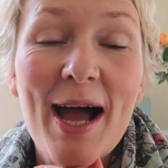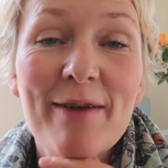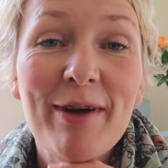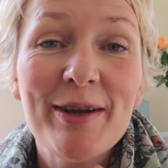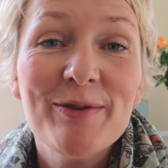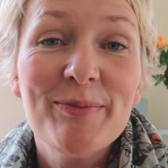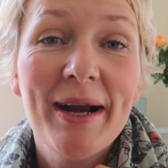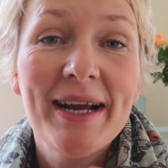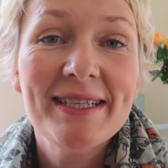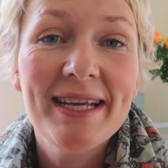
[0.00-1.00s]
I'm Rachel
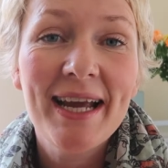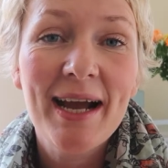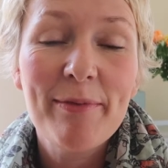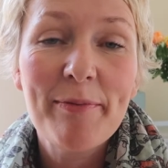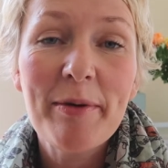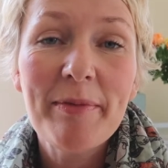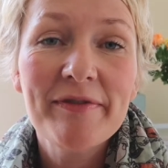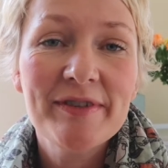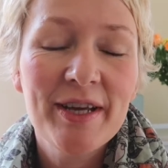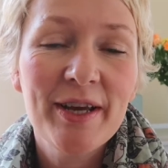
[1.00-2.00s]
Brady. I'm a mum
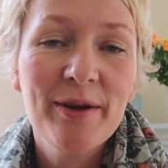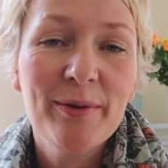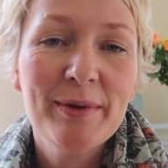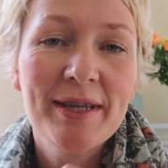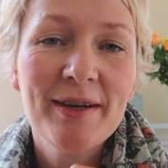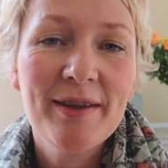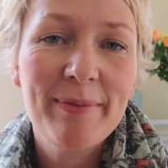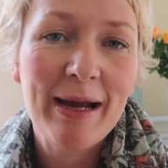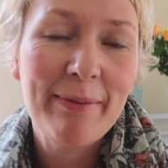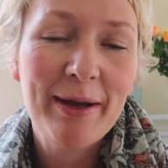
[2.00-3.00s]
of two with another
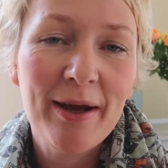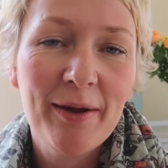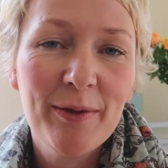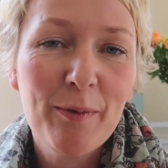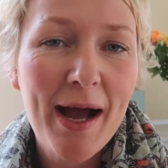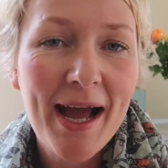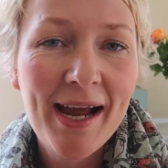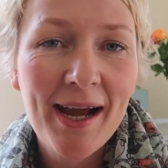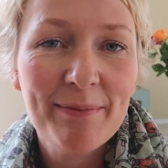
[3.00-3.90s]
baby on the way.